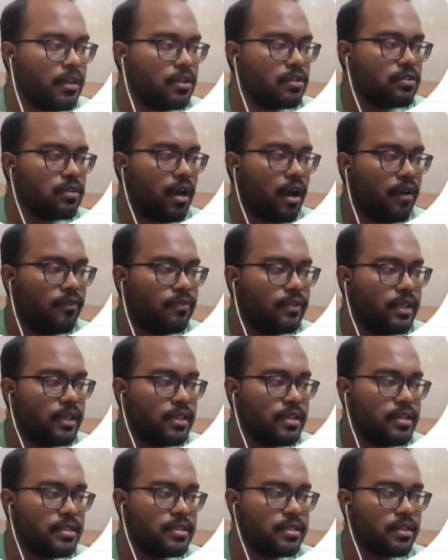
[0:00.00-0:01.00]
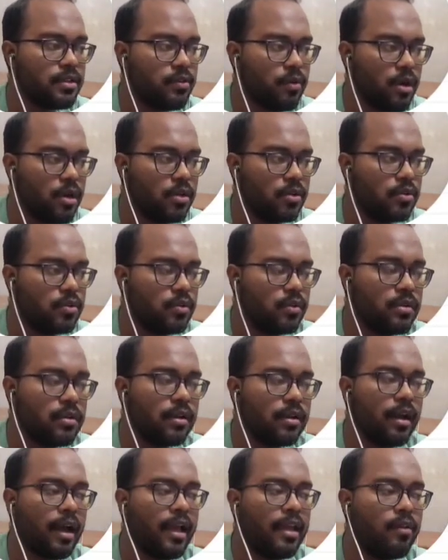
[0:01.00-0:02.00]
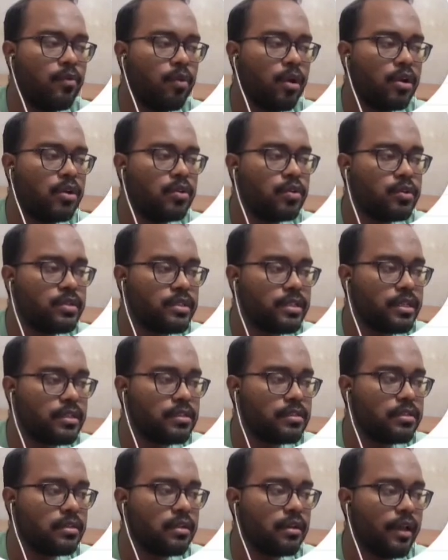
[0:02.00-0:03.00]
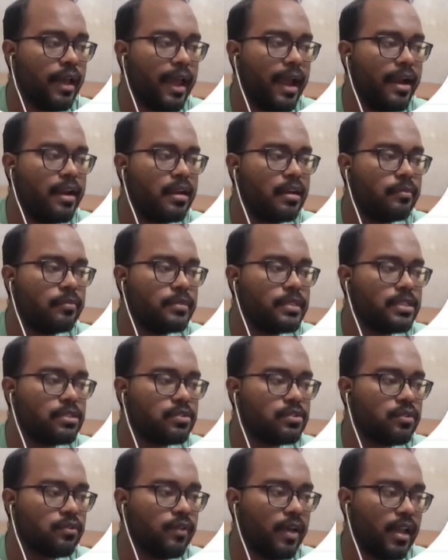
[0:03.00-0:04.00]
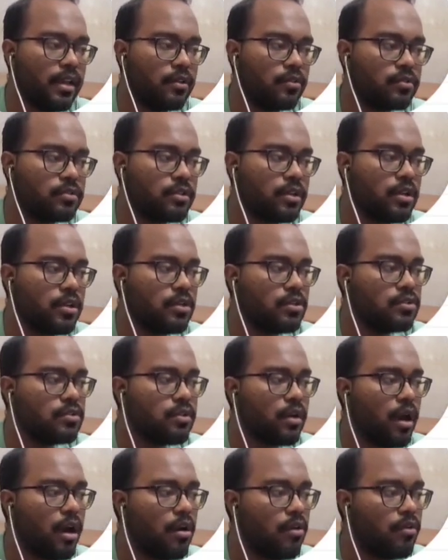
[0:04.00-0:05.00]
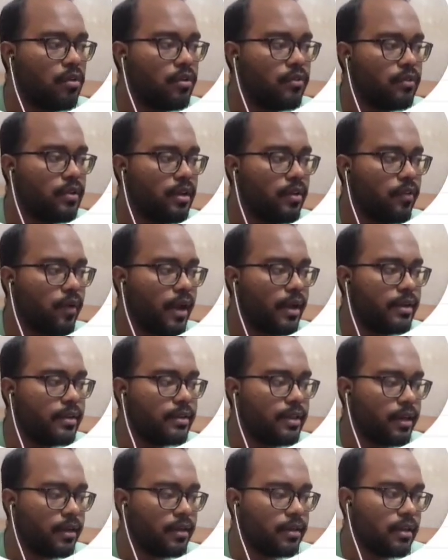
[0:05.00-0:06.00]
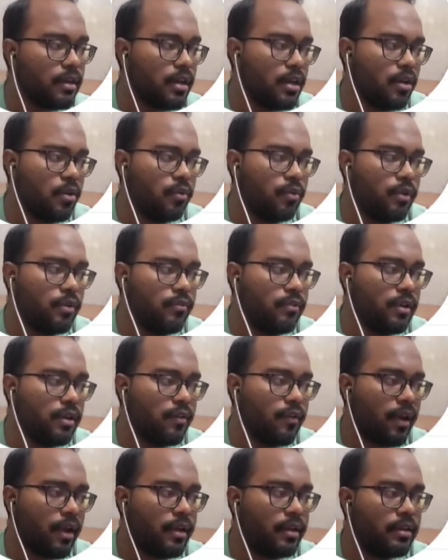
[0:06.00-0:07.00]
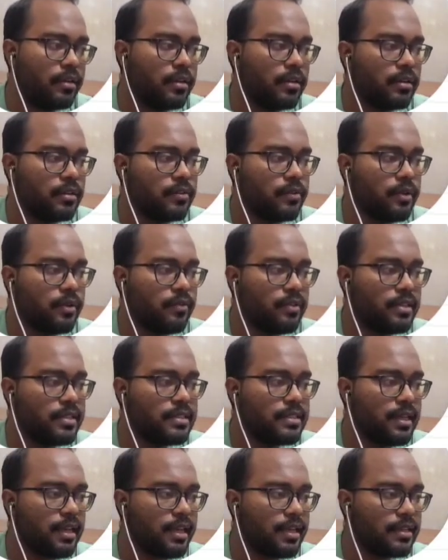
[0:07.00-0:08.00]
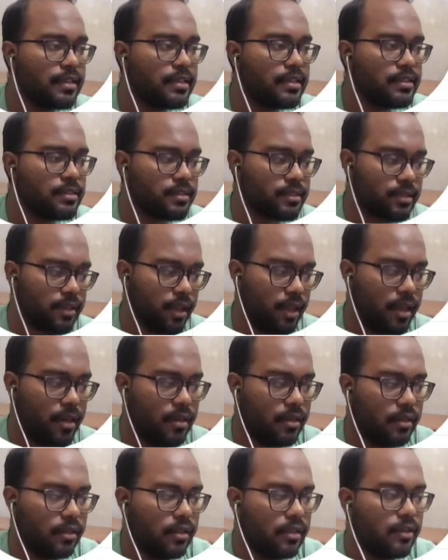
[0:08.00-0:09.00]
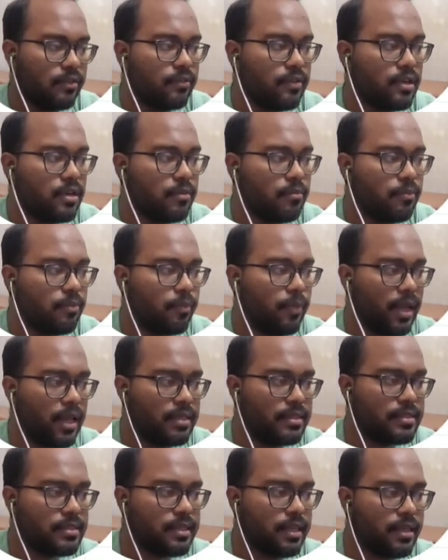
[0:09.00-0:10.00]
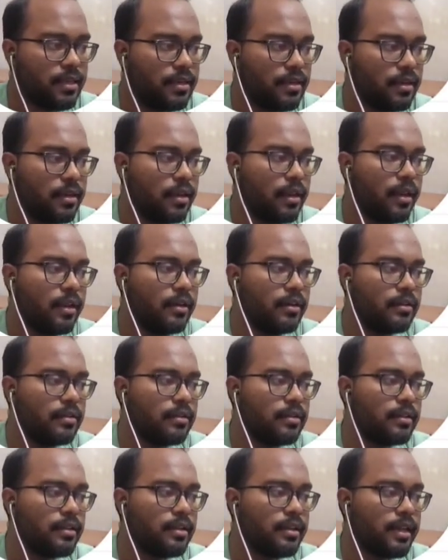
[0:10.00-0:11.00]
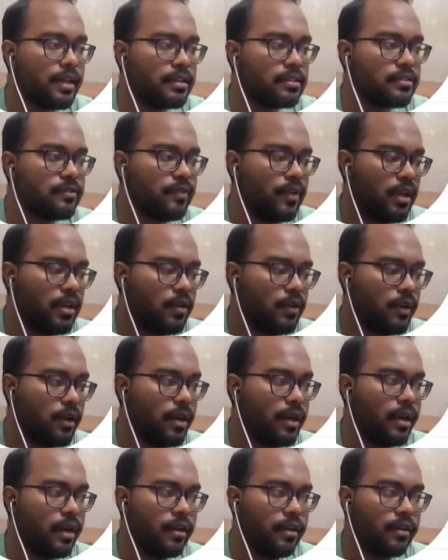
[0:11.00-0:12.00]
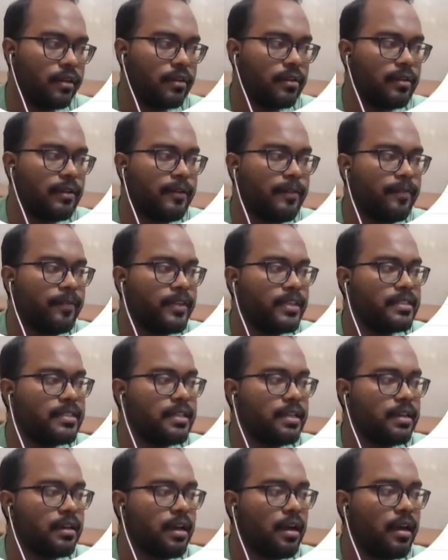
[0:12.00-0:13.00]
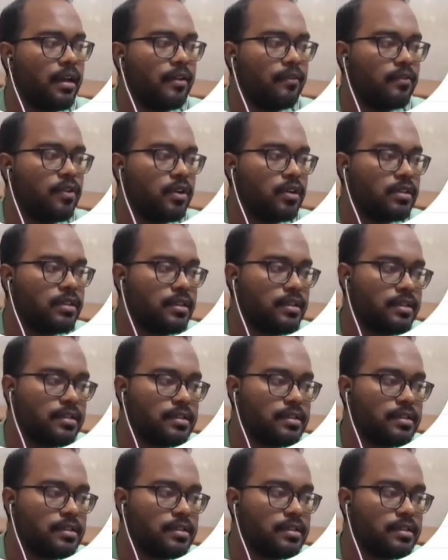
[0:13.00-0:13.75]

So after this equal to, I want to just add up these two values. So how we will write that? We will select this and give a plus sign and the next value and enter. See, I have got the